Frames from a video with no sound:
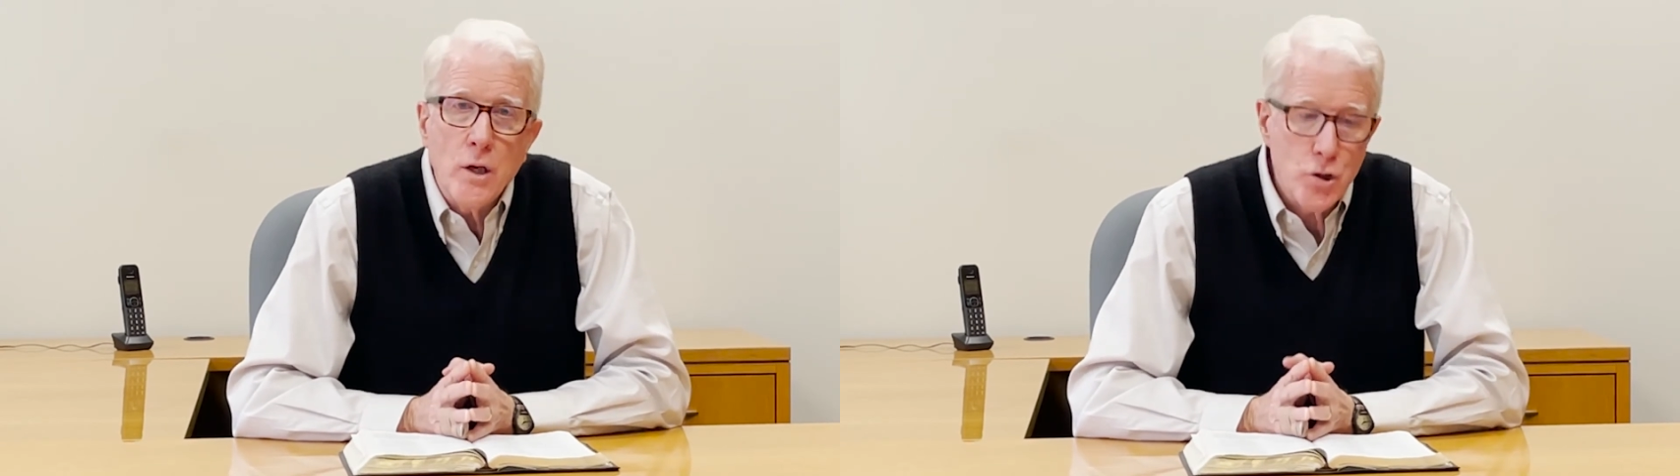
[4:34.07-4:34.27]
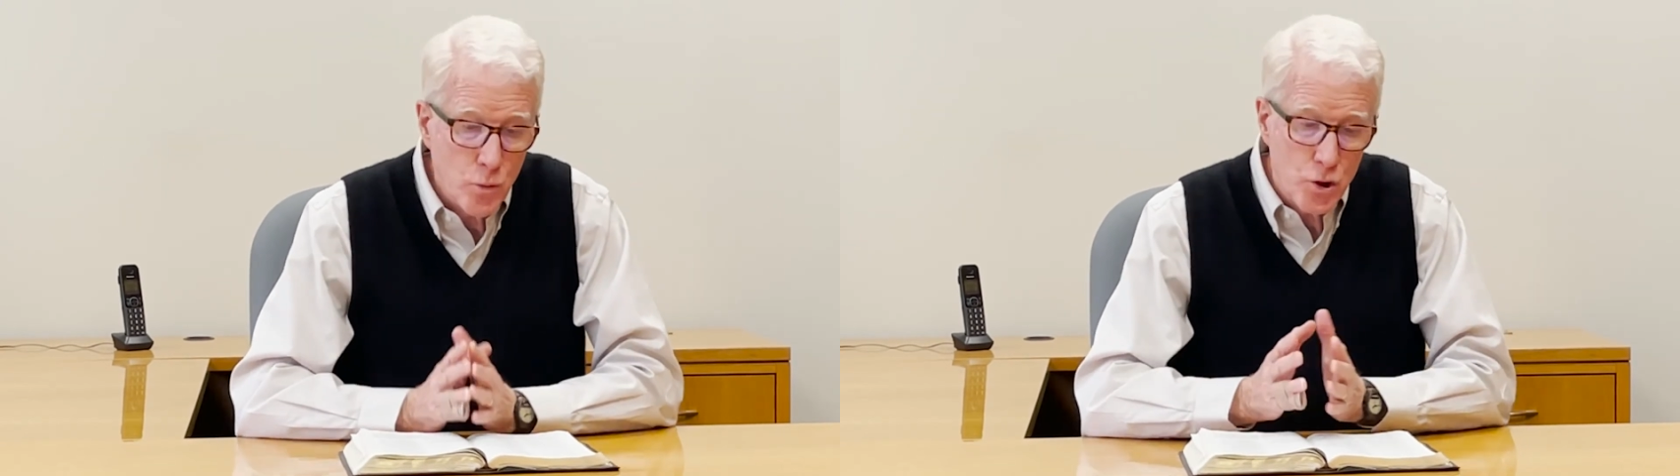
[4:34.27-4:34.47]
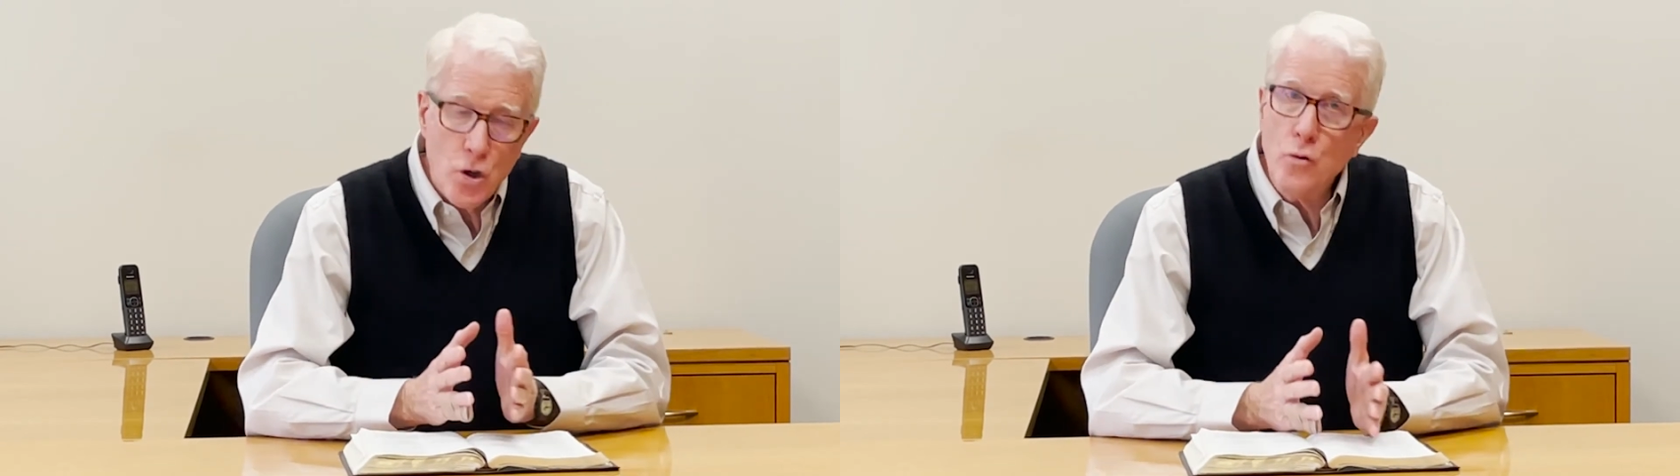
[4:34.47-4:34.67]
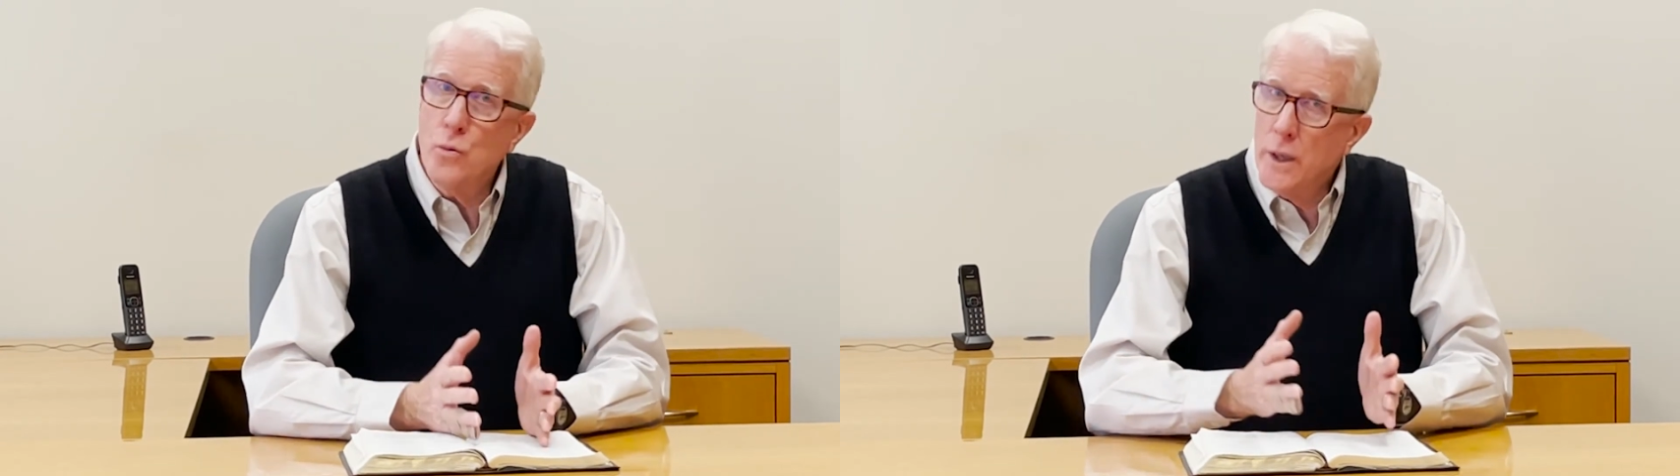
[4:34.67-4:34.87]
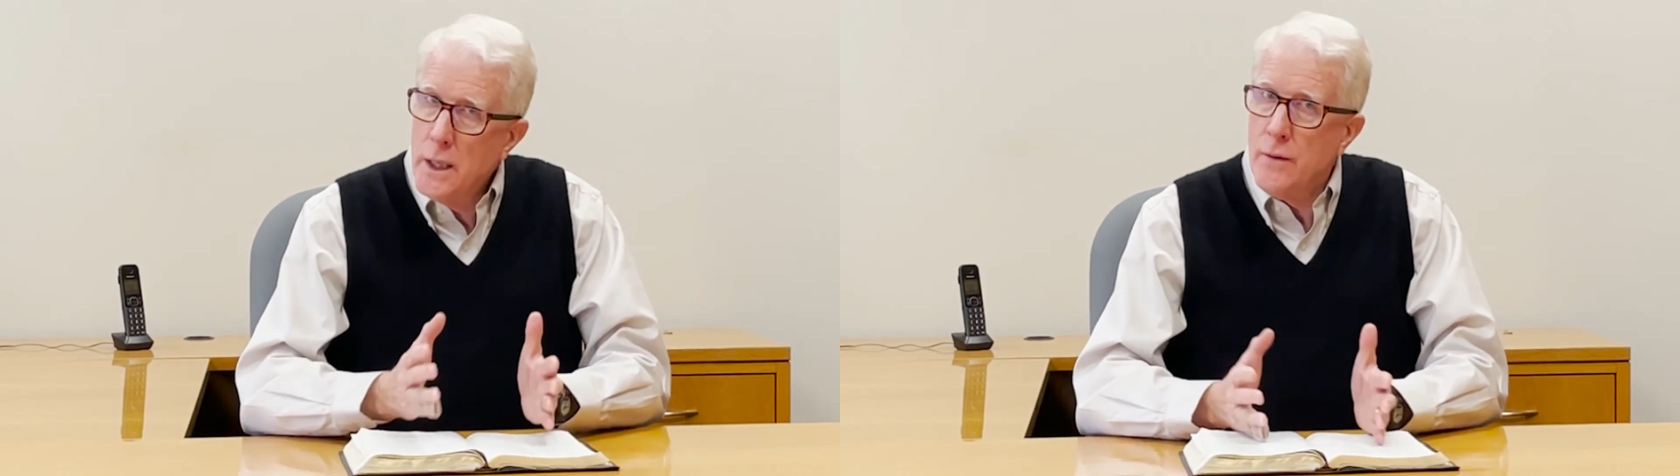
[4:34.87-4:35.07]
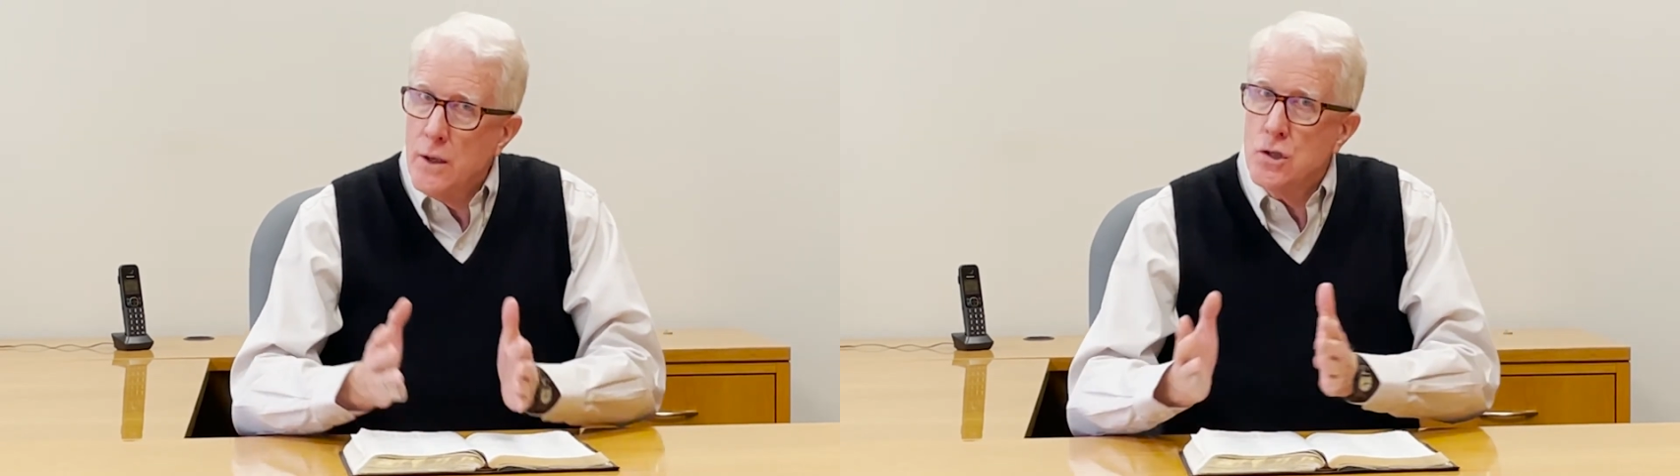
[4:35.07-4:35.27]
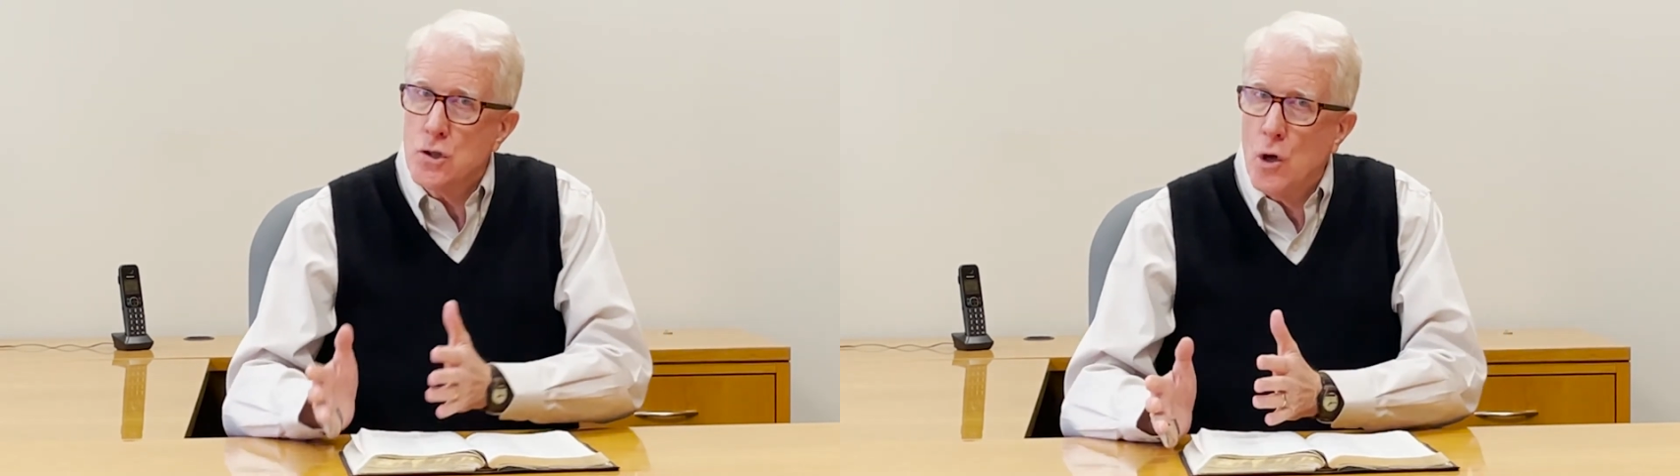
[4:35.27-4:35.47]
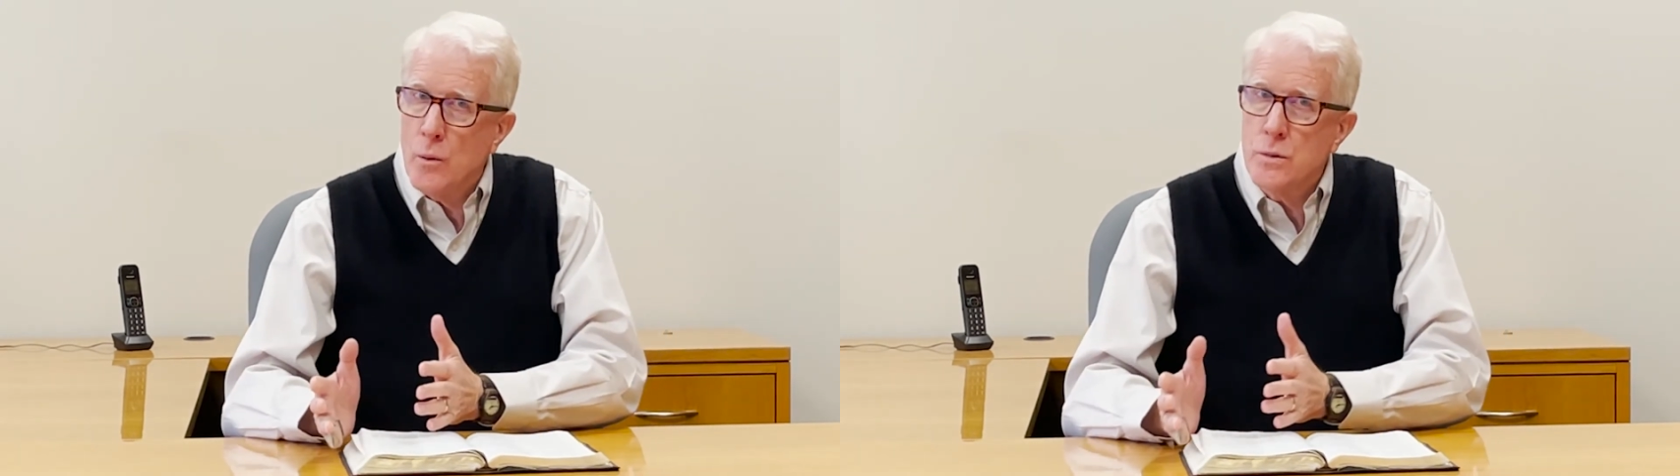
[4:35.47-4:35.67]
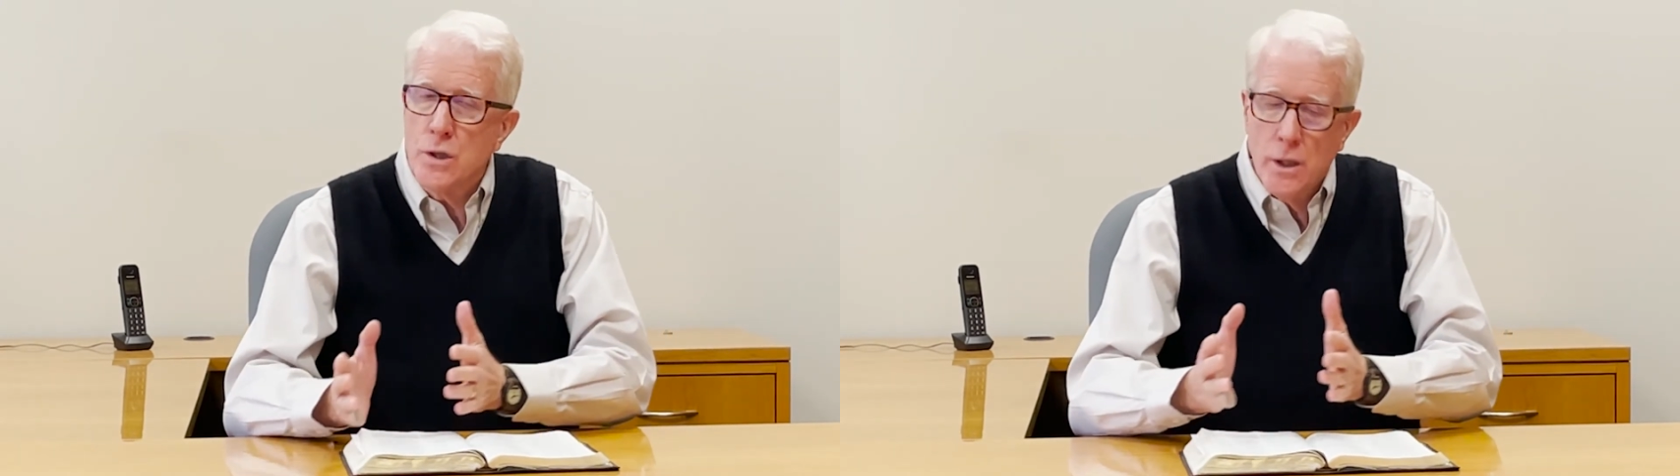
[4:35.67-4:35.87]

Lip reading: as you start reading these Psalms,